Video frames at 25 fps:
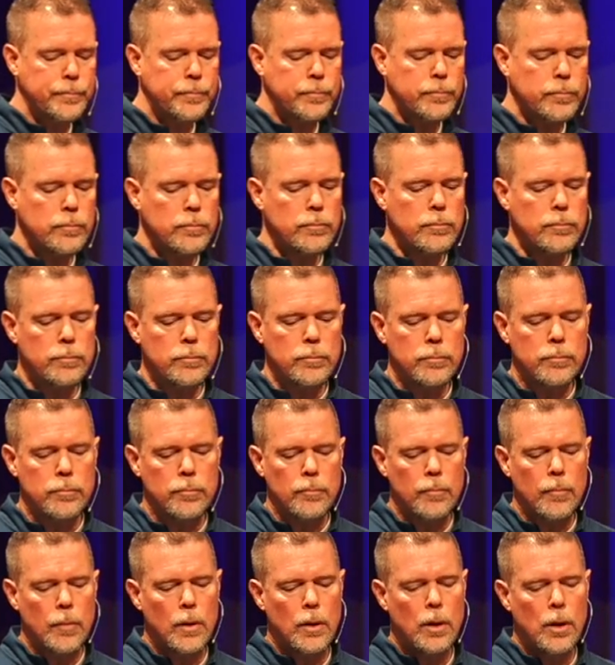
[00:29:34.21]

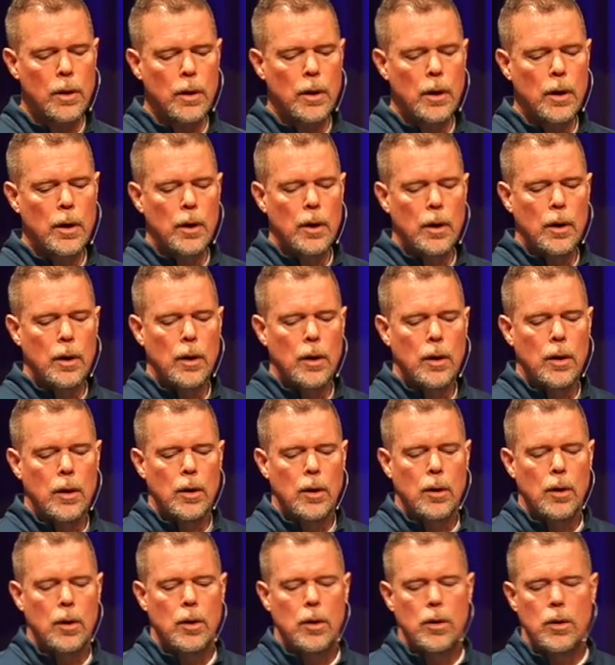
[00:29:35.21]

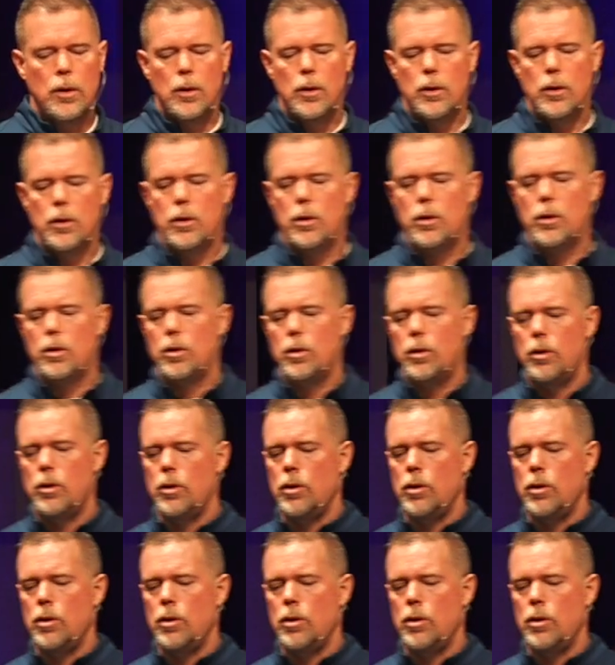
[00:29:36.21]
(silence)